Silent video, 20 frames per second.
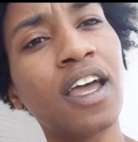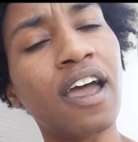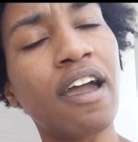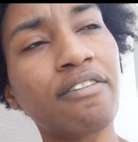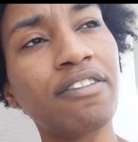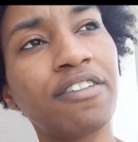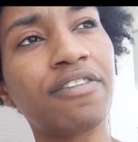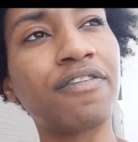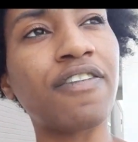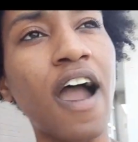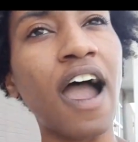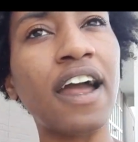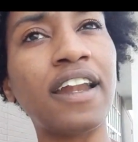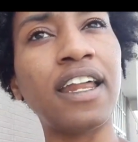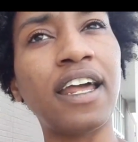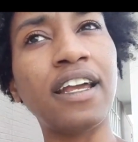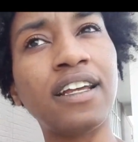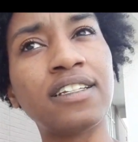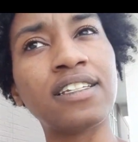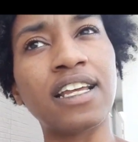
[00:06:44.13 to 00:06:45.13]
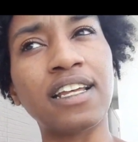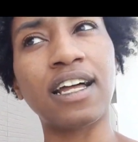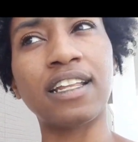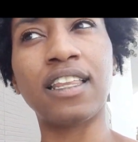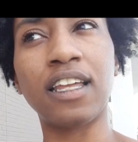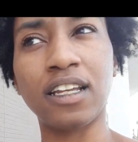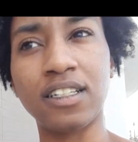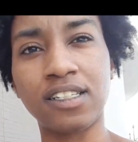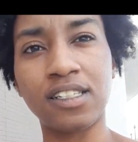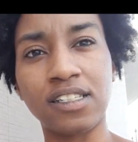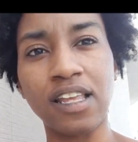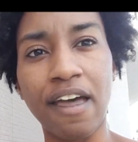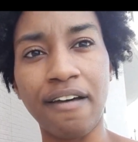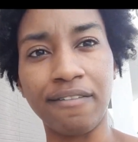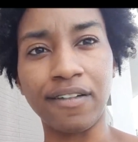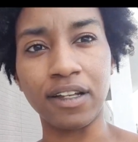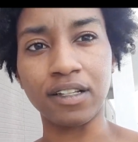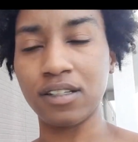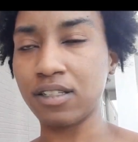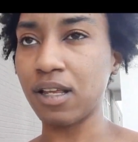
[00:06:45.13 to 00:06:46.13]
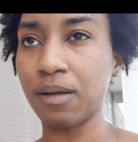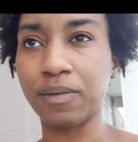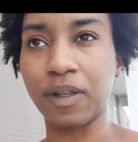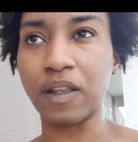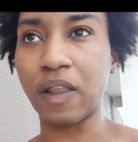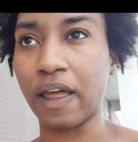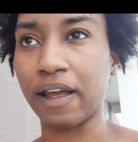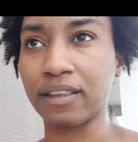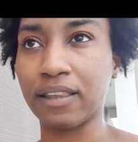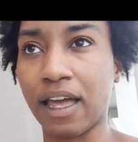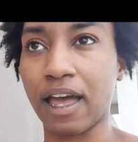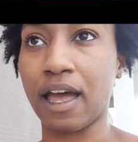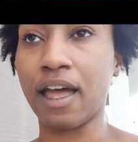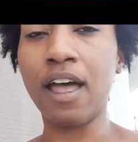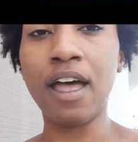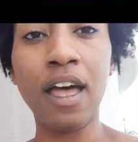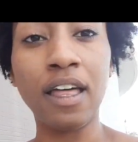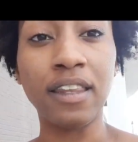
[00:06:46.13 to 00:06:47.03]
every Fridays, I think 7, something like that,